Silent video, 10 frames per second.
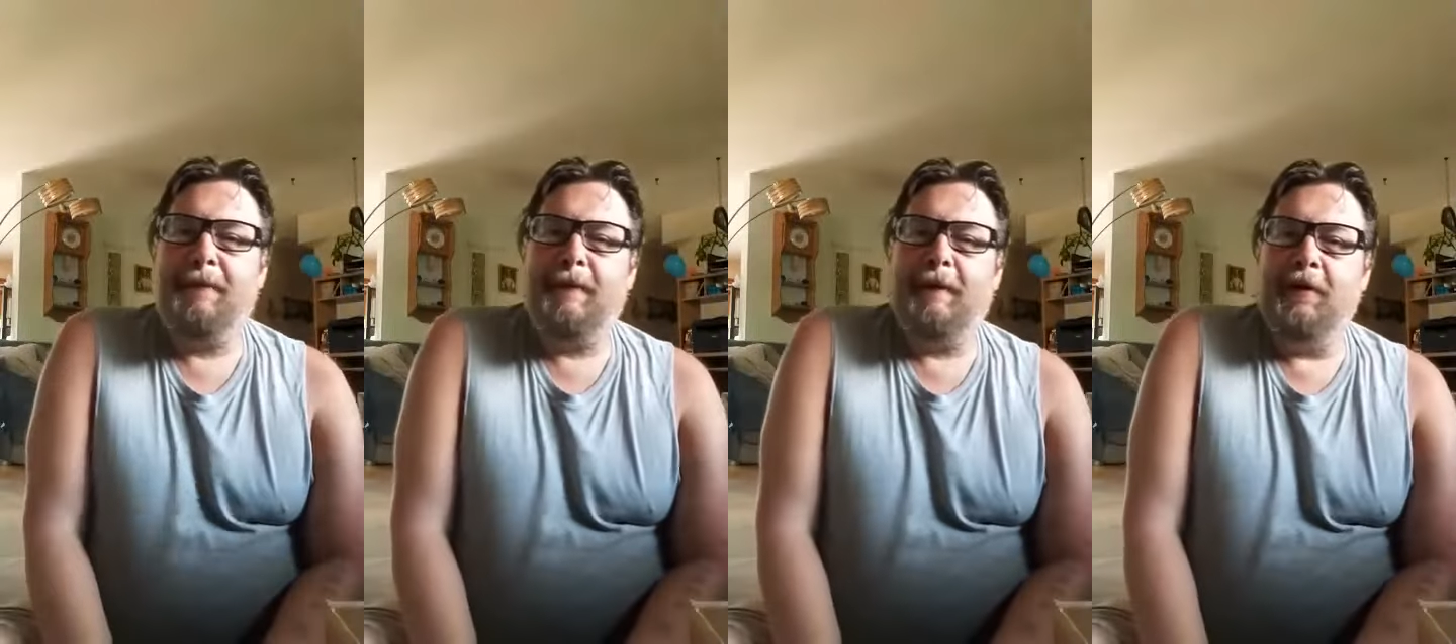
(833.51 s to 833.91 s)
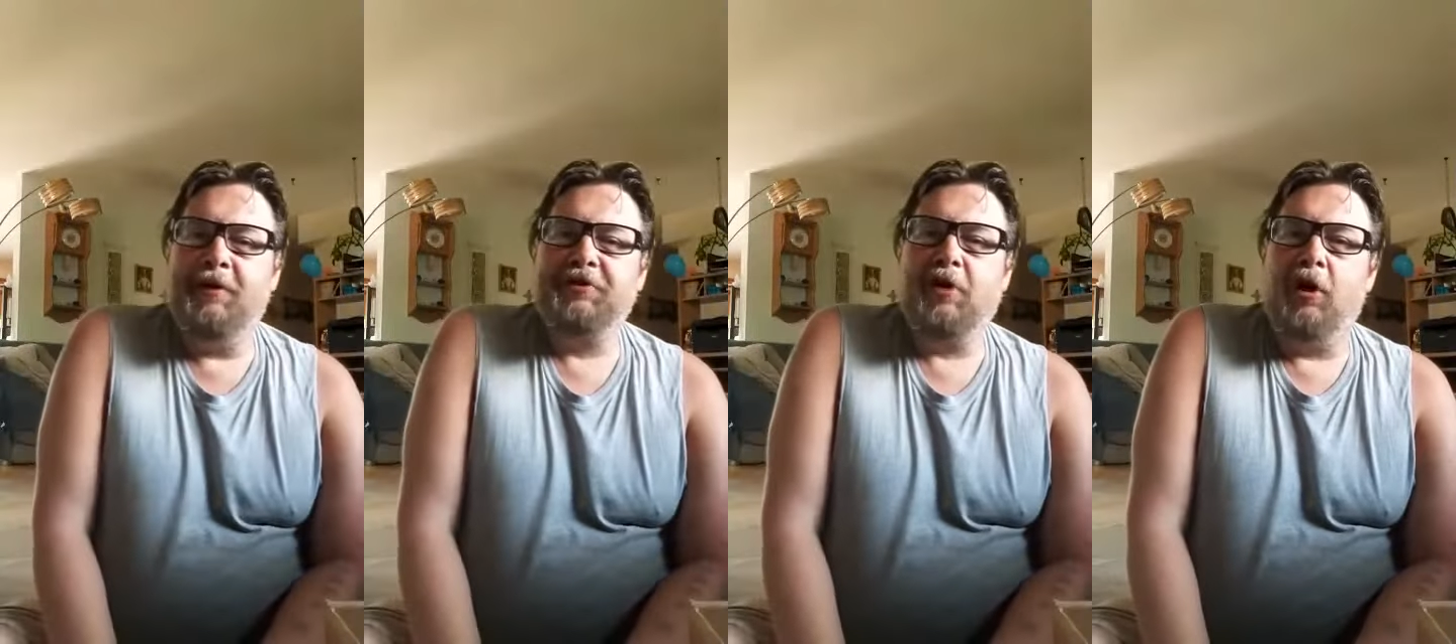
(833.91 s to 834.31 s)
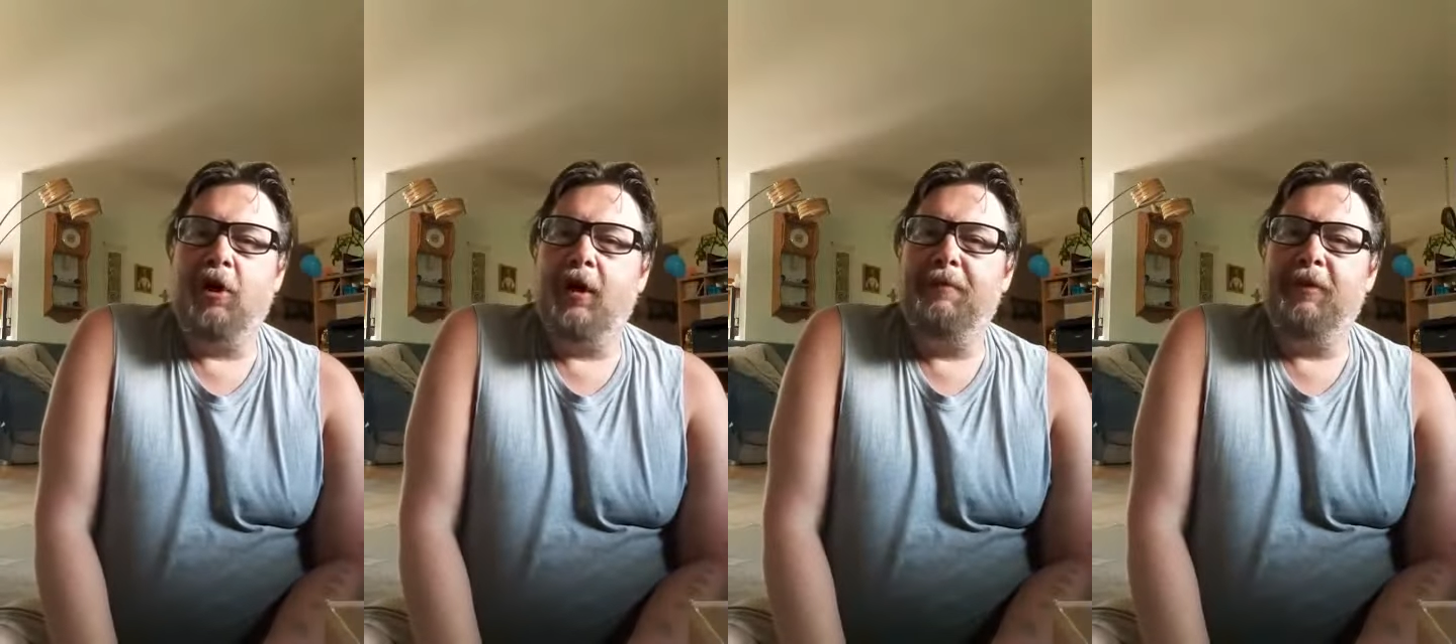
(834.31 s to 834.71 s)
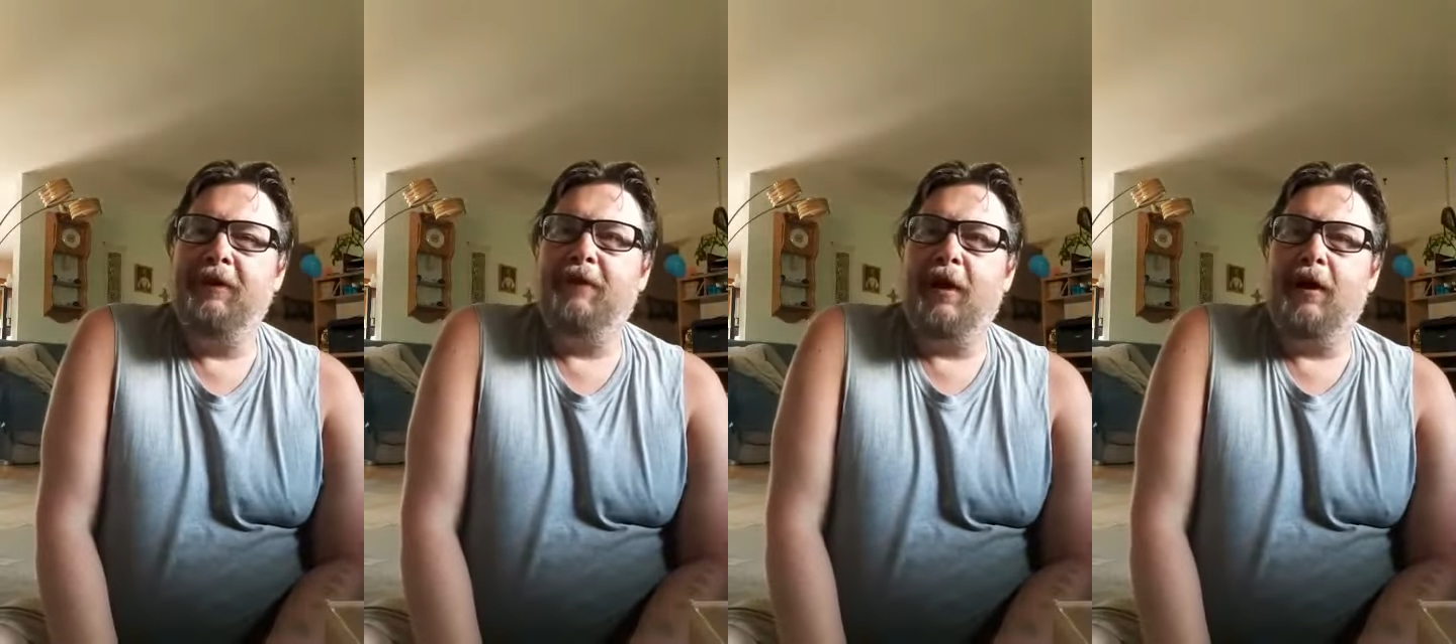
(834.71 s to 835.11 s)
it's called I believe
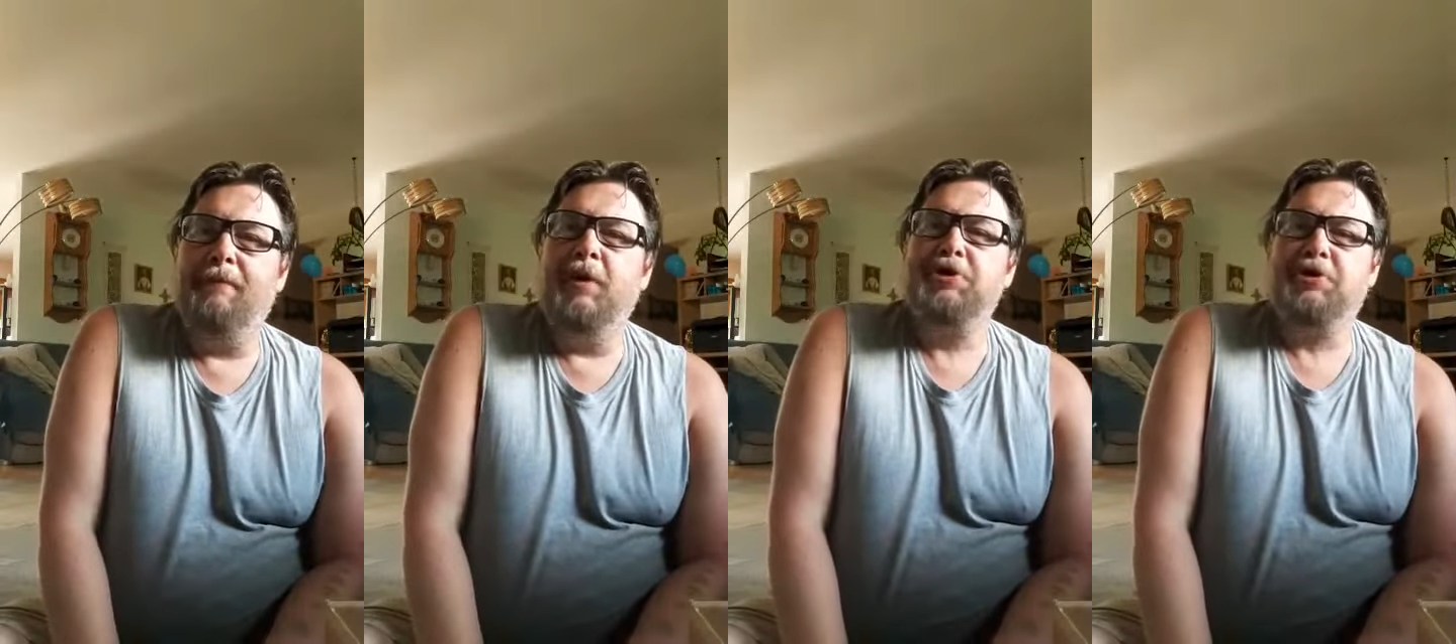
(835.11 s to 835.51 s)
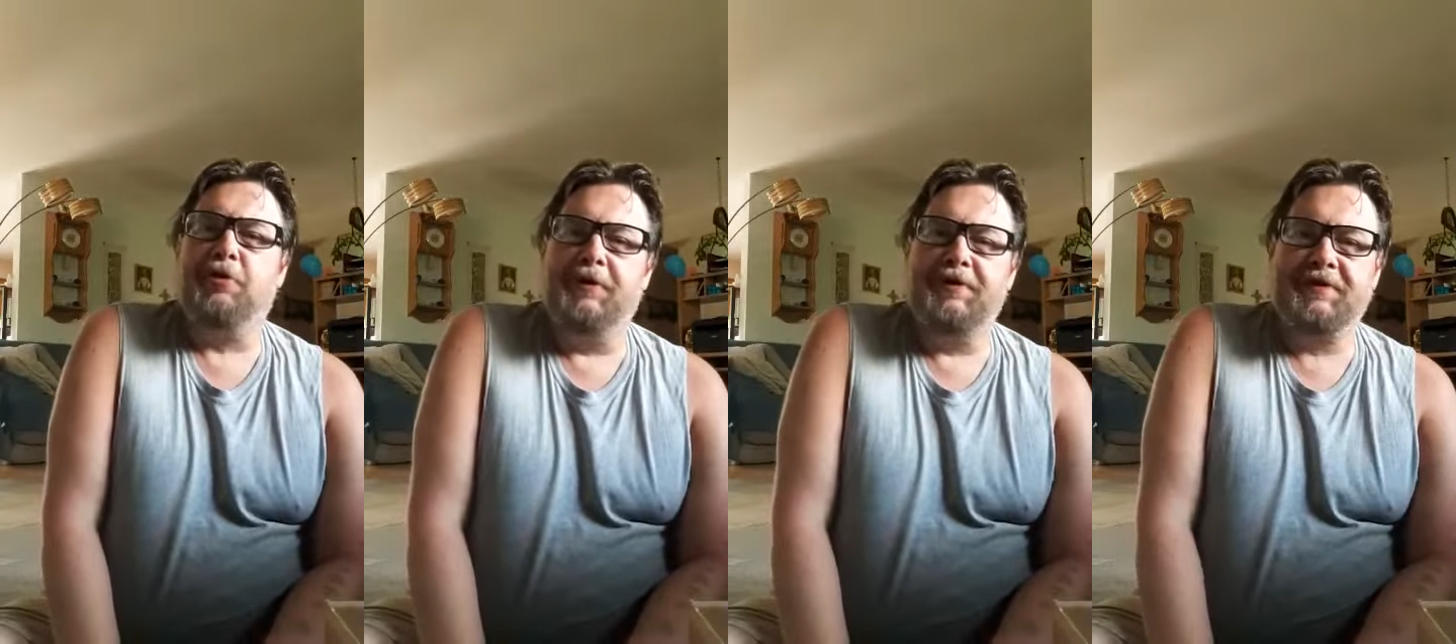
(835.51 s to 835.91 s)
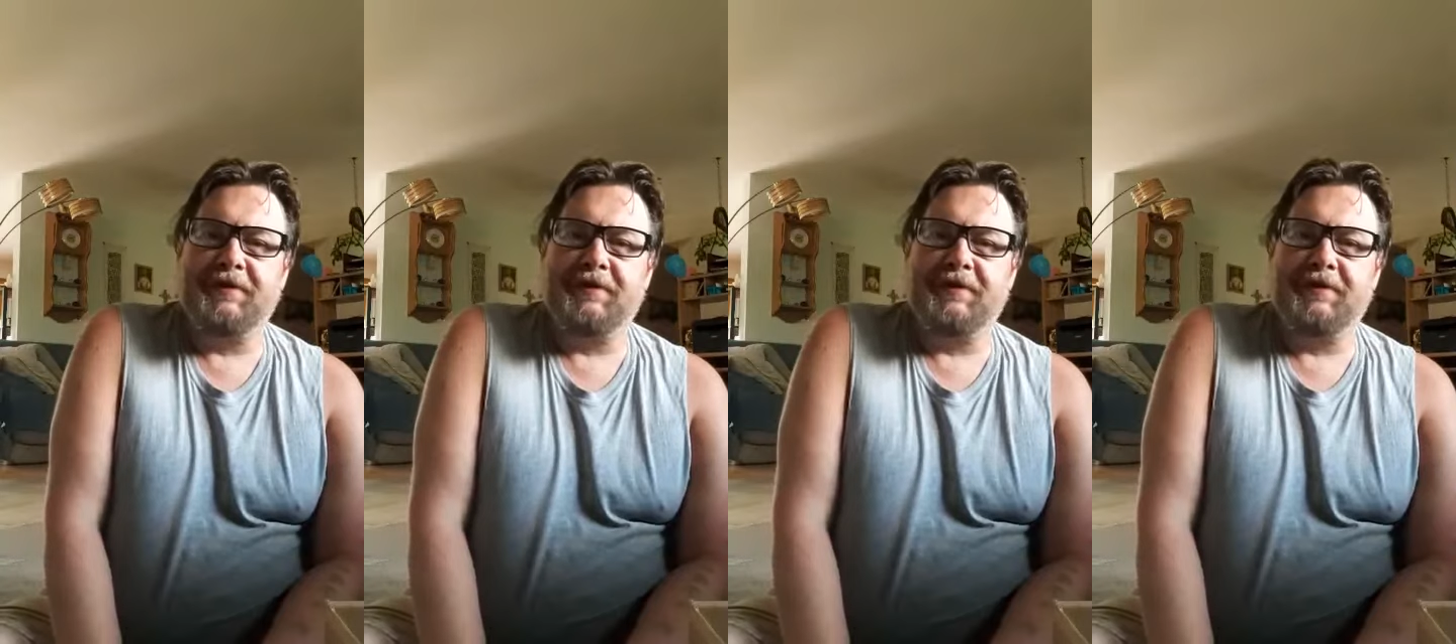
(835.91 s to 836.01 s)
Mishler's